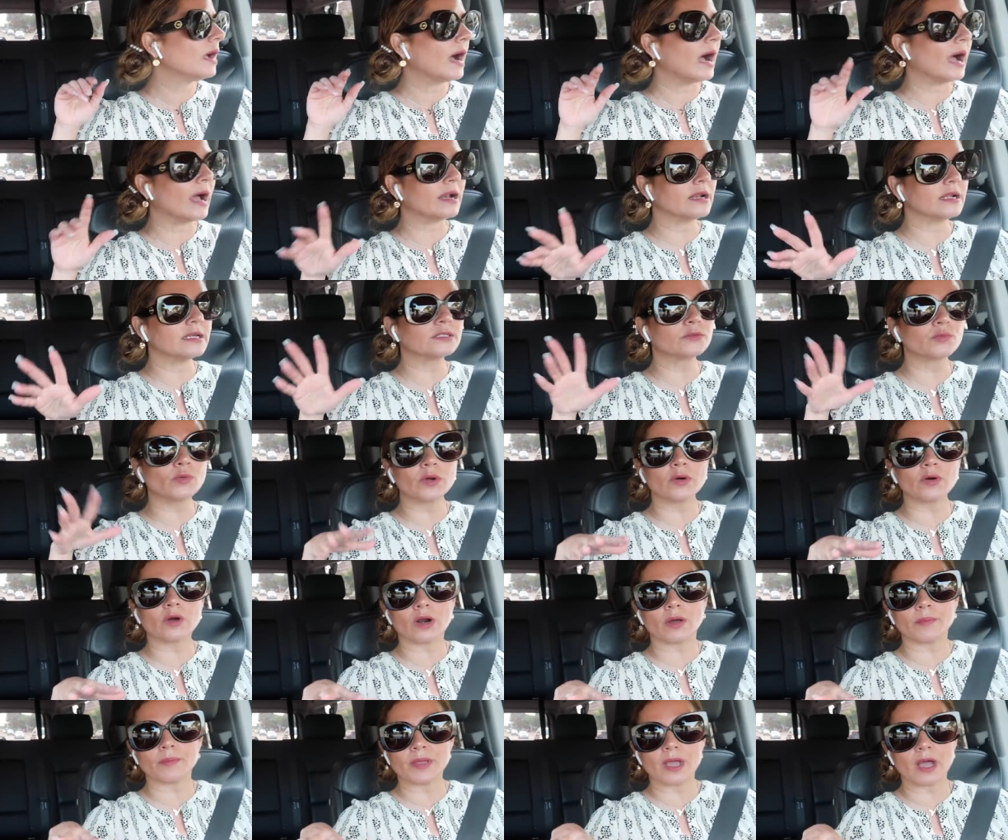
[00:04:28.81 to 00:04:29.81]
At least we're
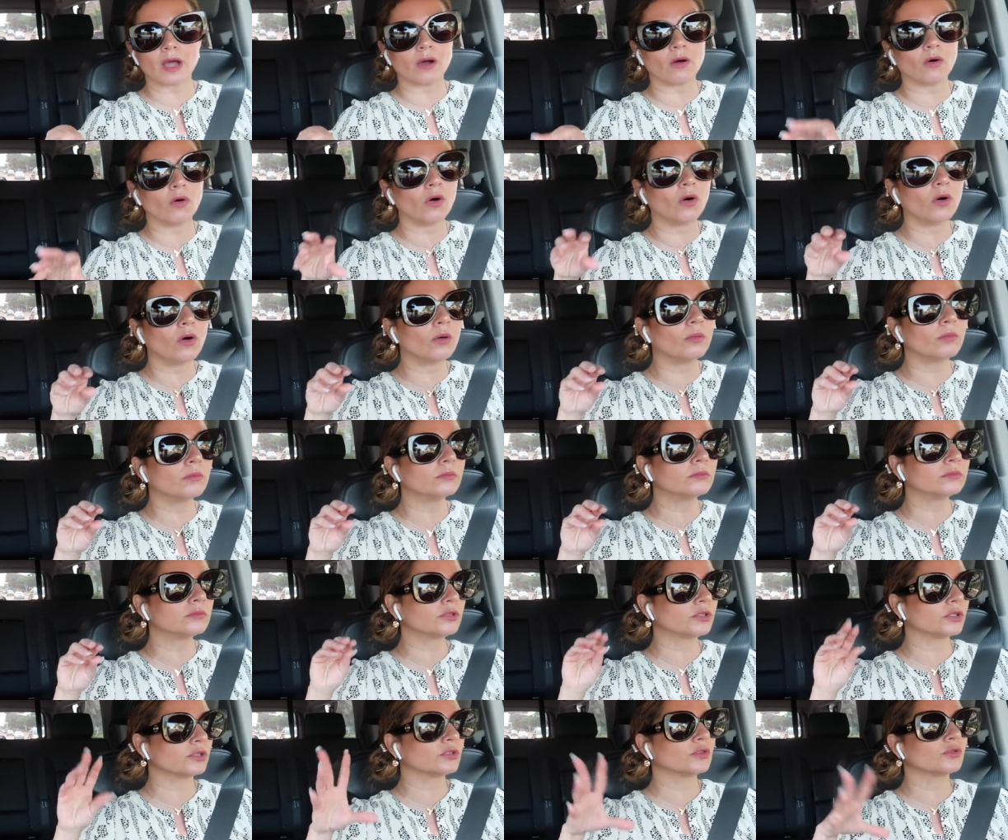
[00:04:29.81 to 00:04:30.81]
gonna be at home
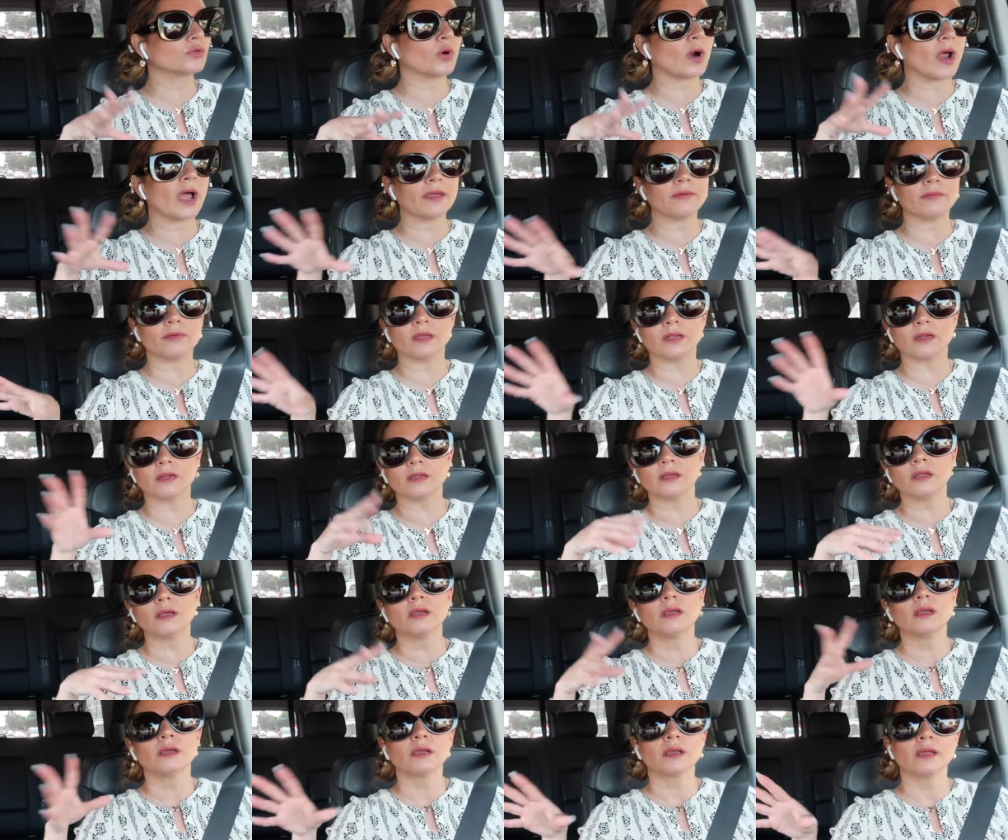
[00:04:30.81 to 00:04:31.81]
just driving
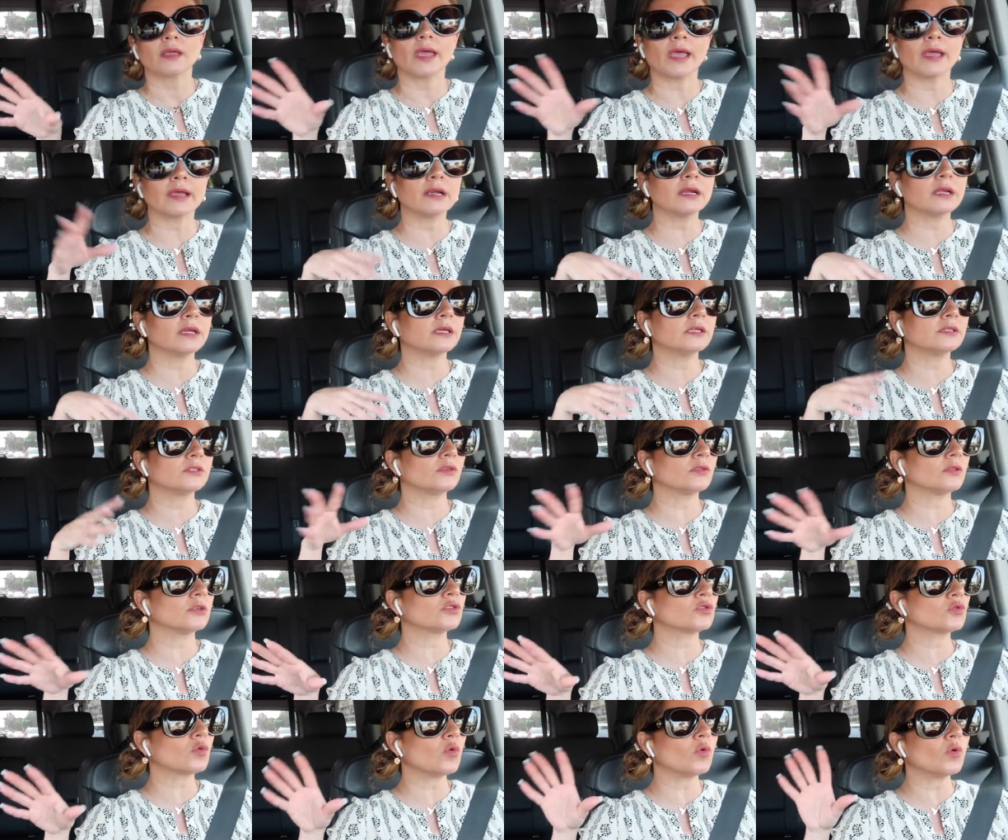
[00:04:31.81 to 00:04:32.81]
Keilly to
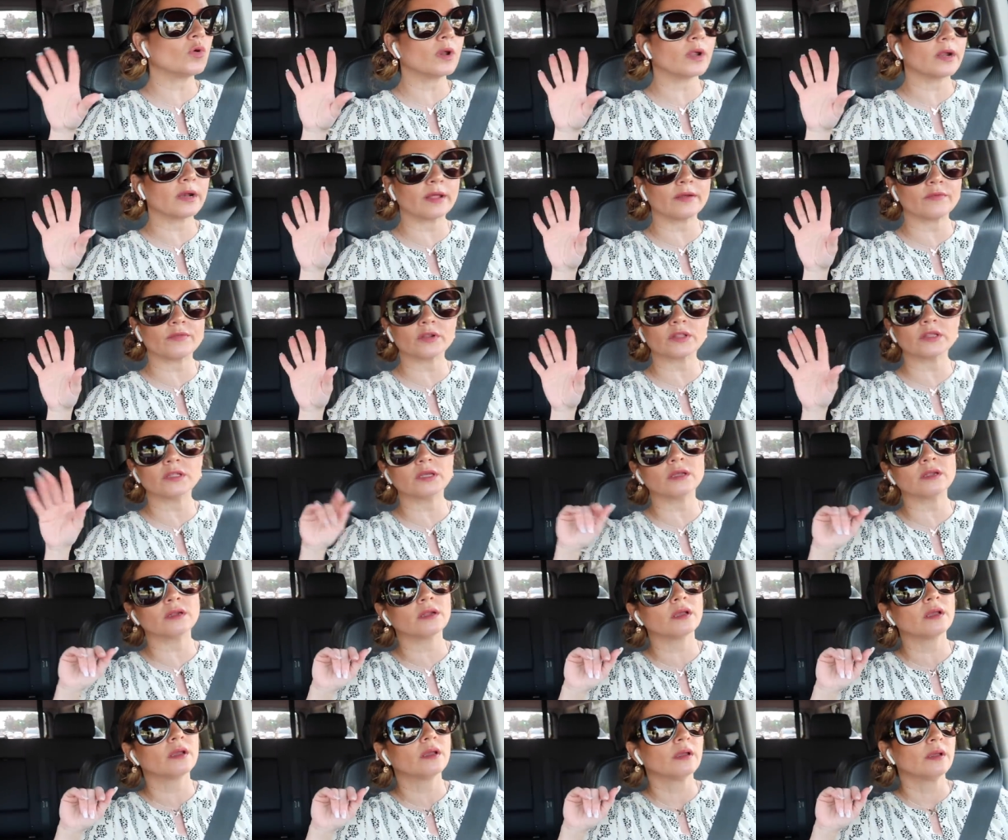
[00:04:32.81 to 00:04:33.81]
the school and everything.
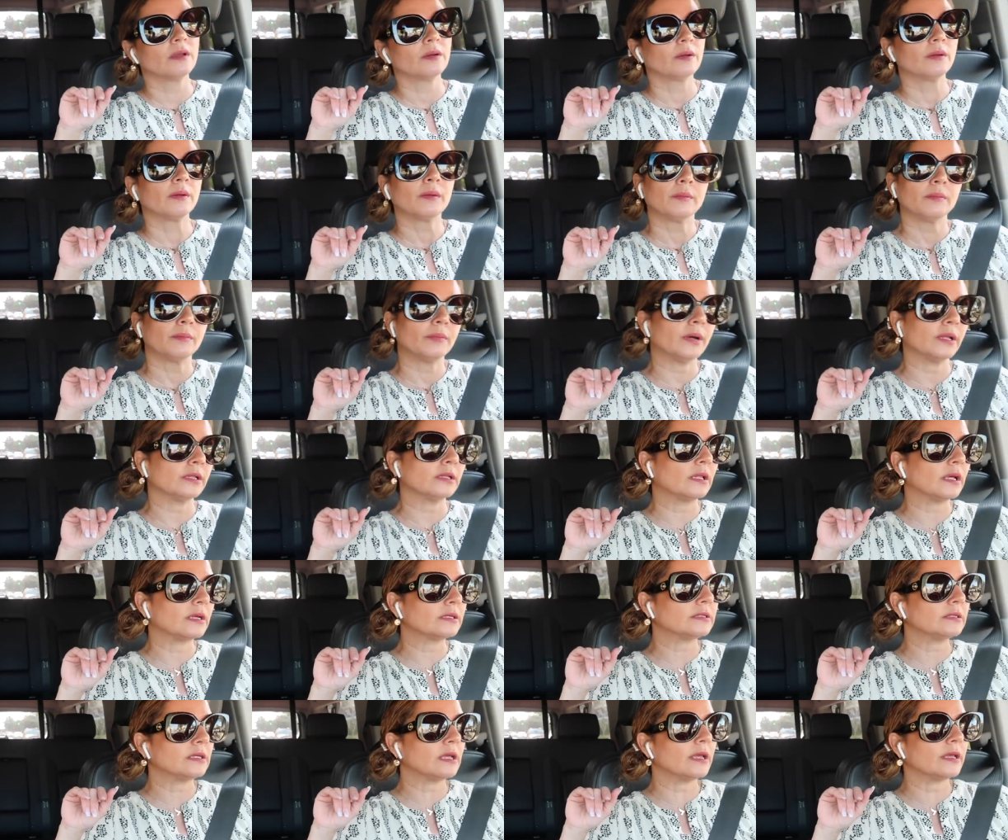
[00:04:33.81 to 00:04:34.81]
But
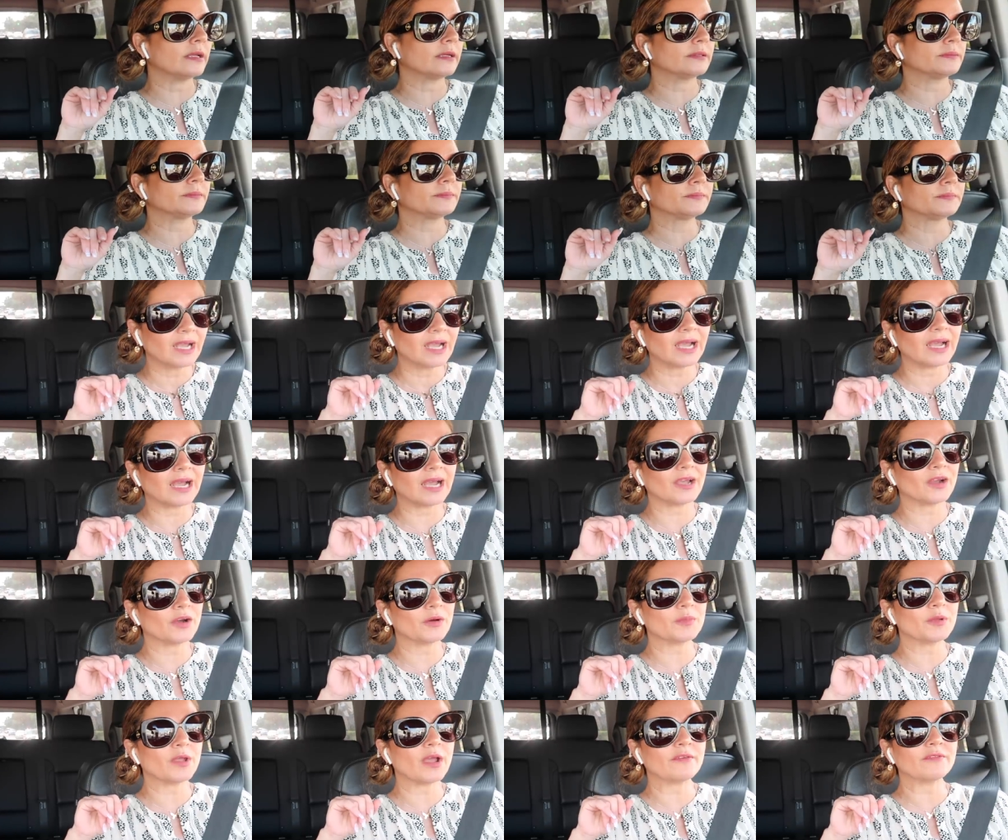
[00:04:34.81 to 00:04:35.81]
that's it. I
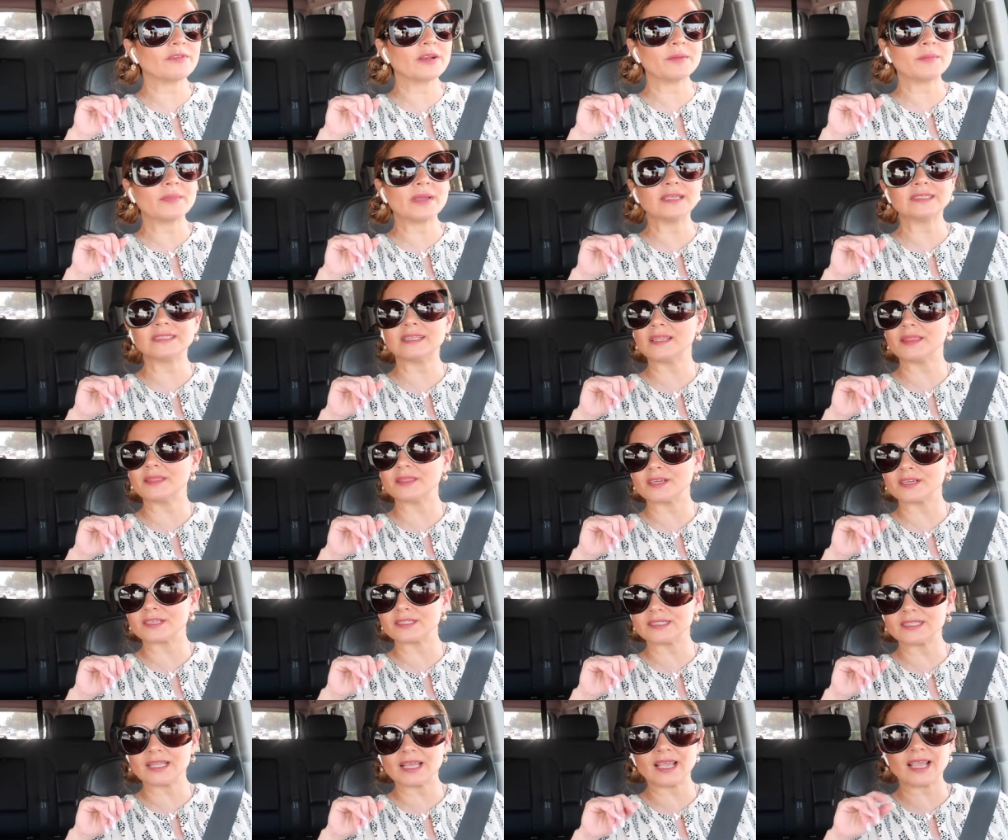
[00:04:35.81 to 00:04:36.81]
hope you have an amazing
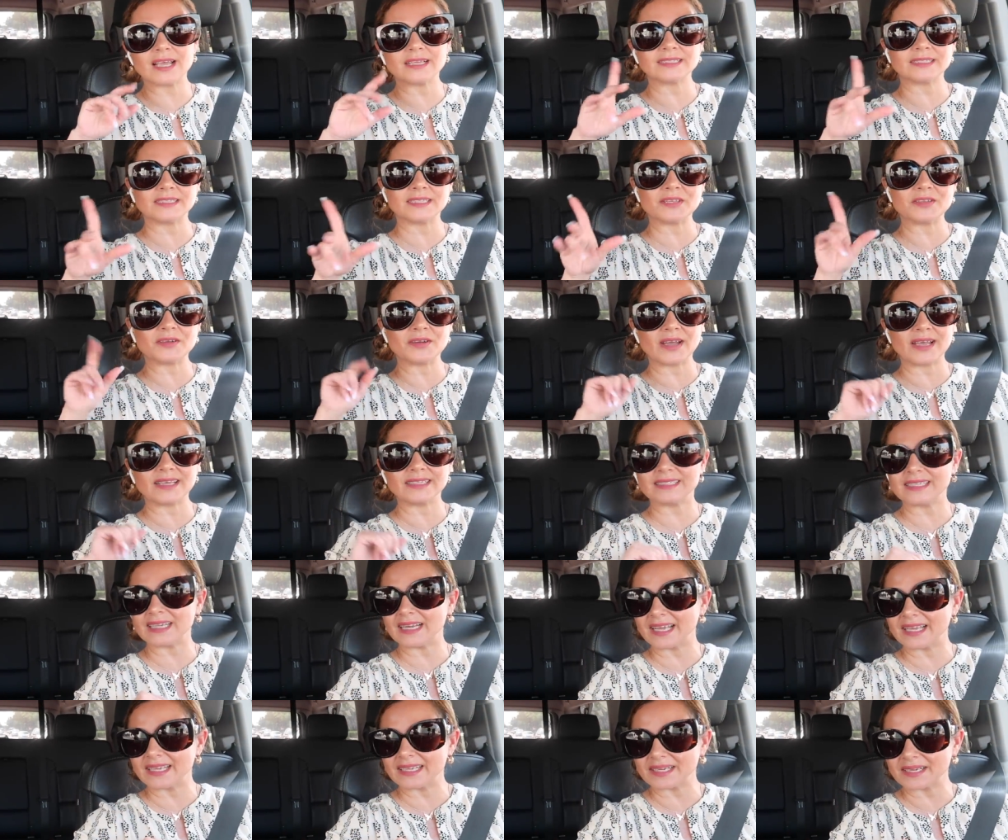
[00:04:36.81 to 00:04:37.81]
Thursday and see you guys
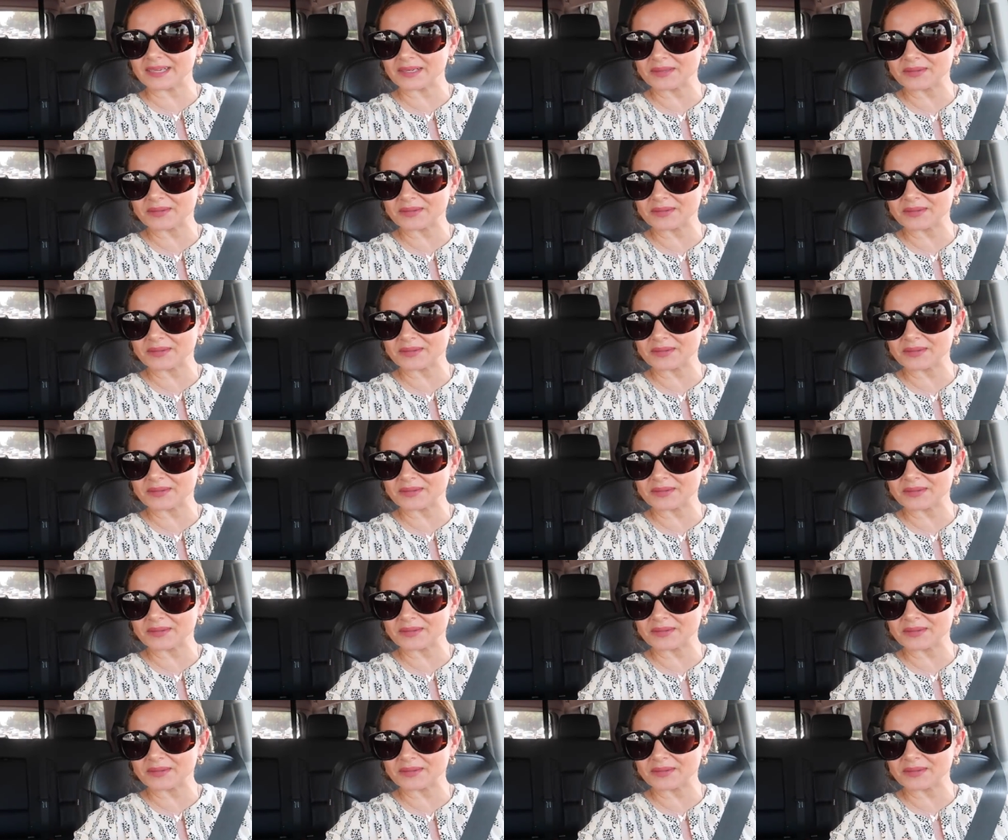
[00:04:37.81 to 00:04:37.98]
later.